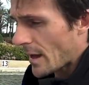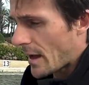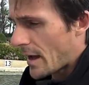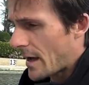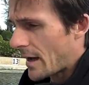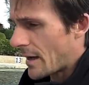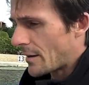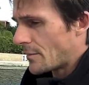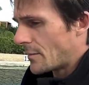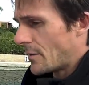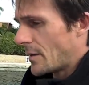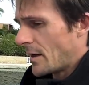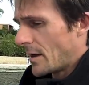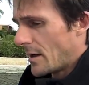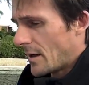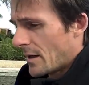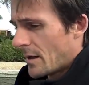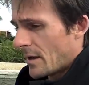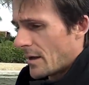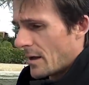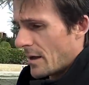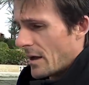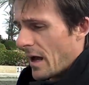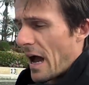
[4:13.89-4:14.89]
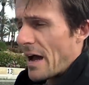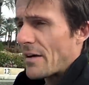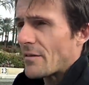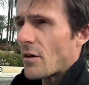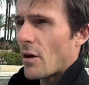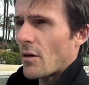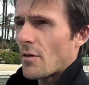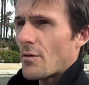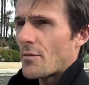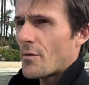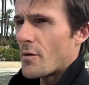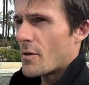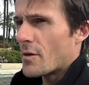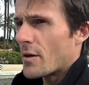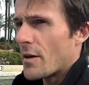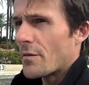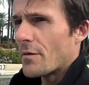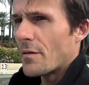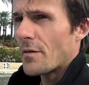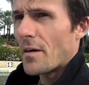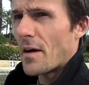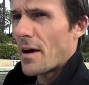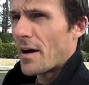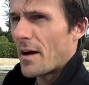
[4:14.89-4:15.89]
Um, I've gone through it.
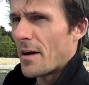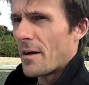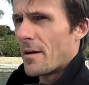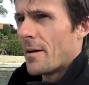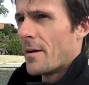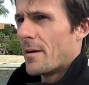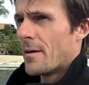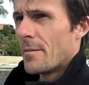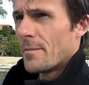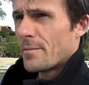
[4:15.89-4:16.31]
I've uh,